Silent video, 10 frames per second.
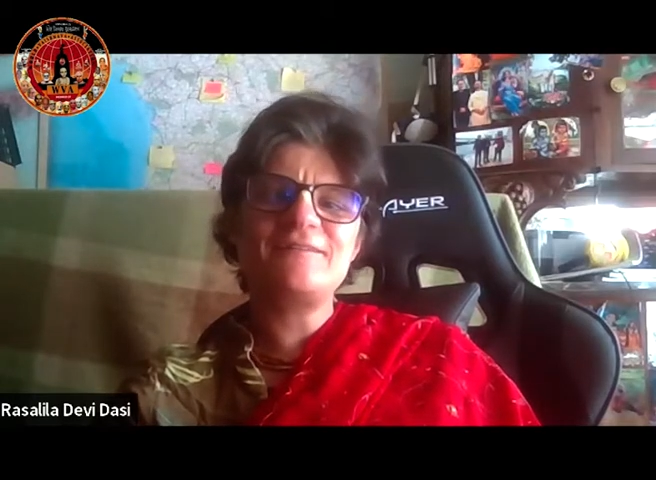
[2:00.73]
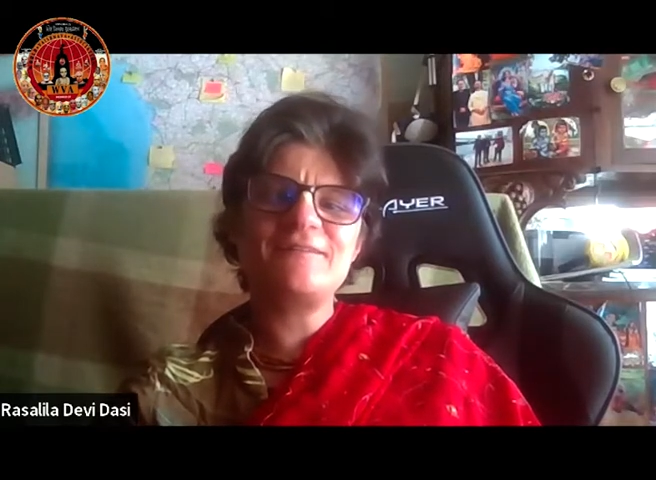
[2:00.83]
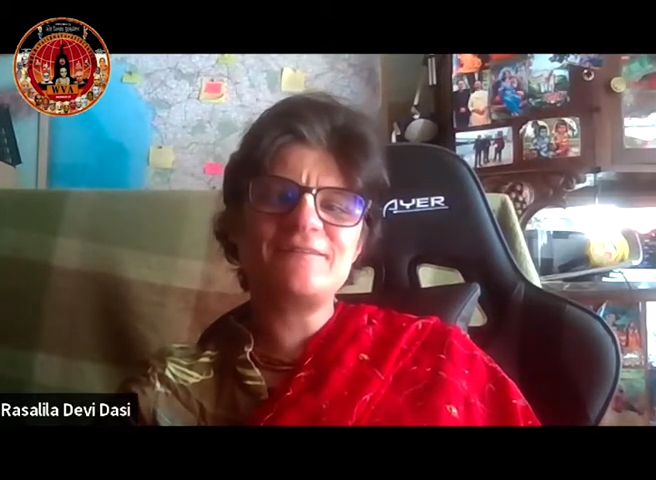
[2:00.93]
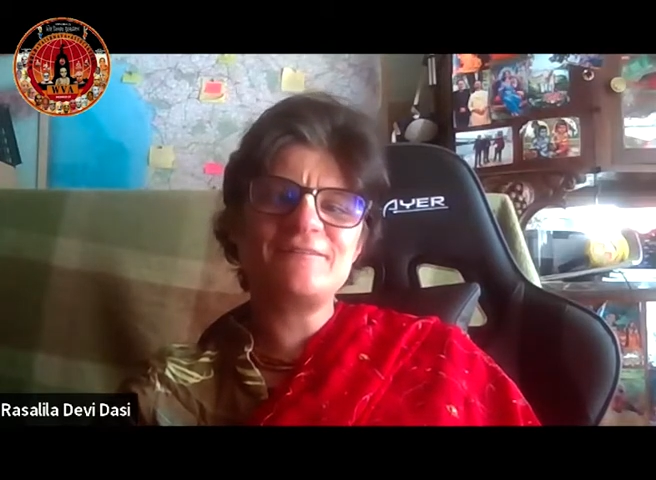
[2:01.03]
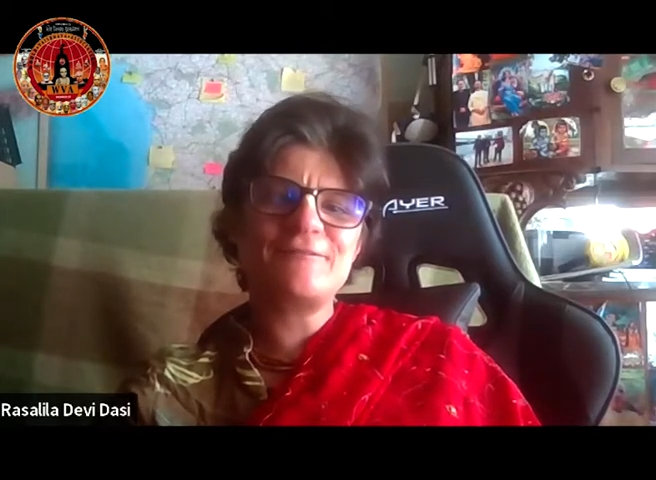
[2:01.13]
it
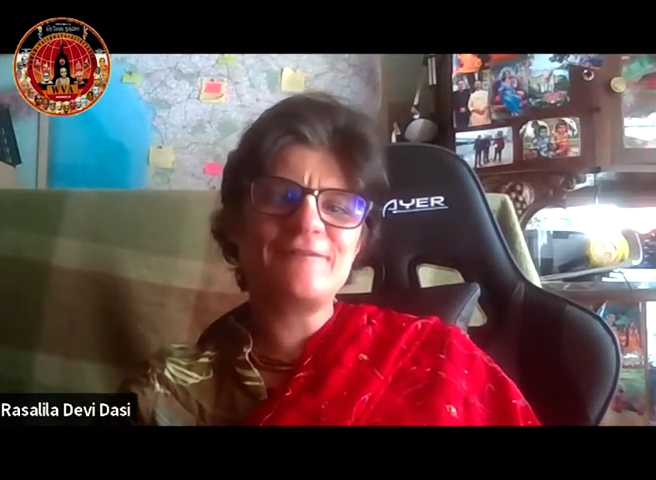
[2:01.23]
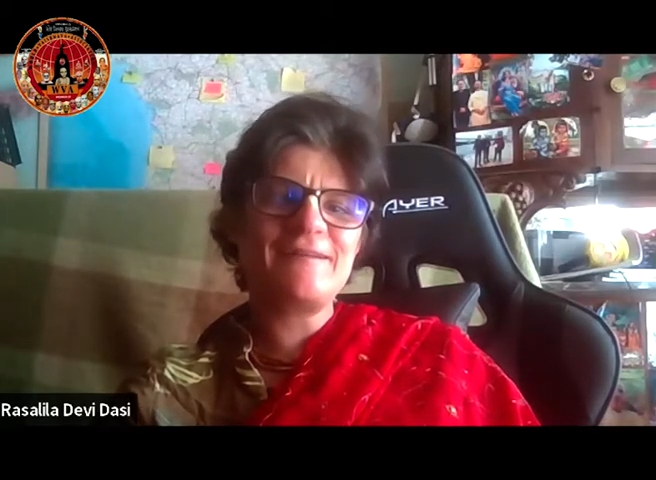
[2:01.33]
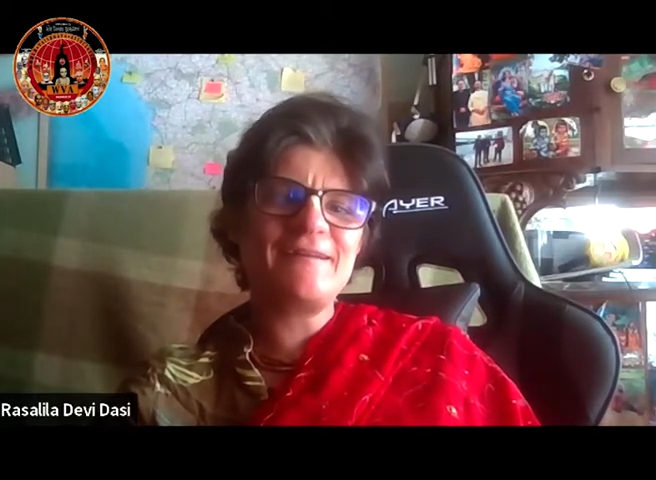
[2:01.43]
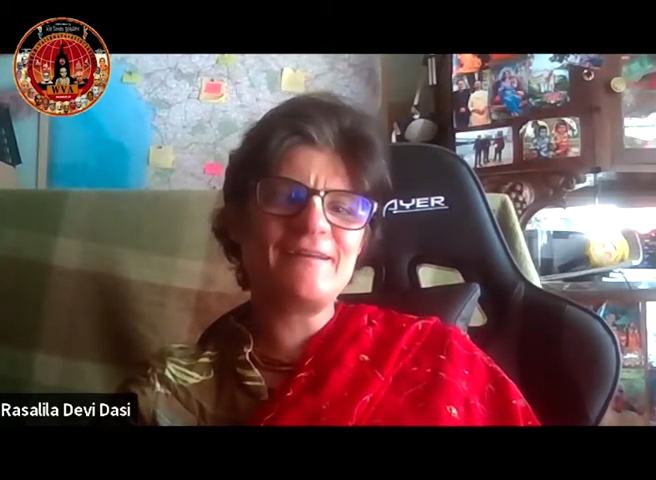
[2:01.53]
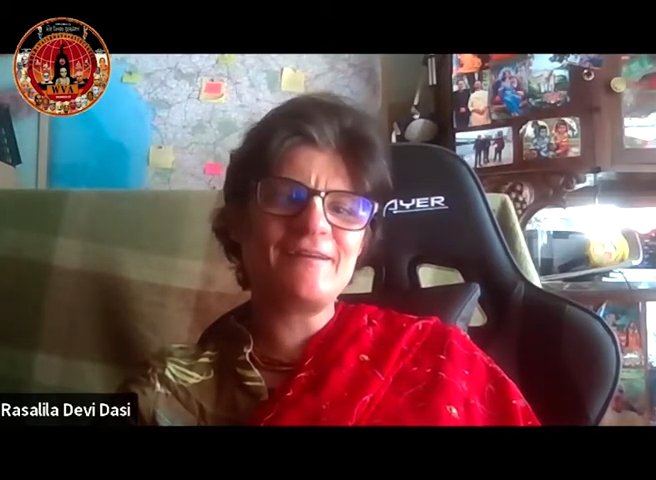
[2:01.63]
is
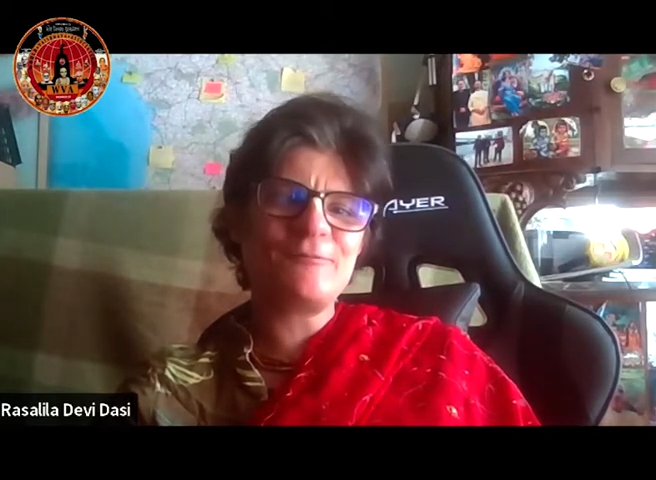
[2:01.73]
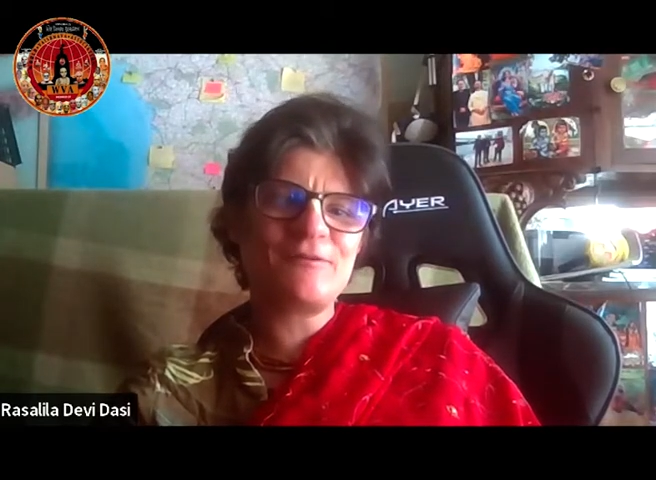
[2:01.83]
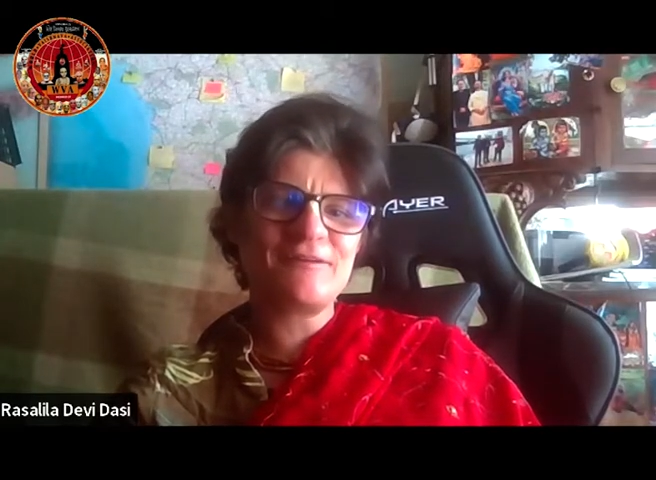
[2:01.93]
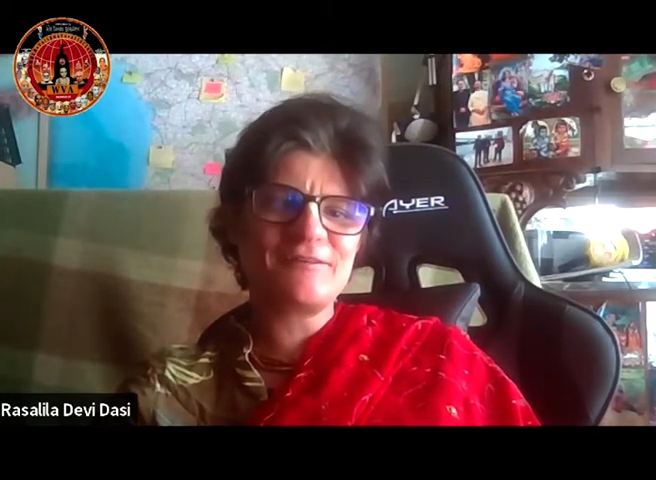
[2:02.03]
really a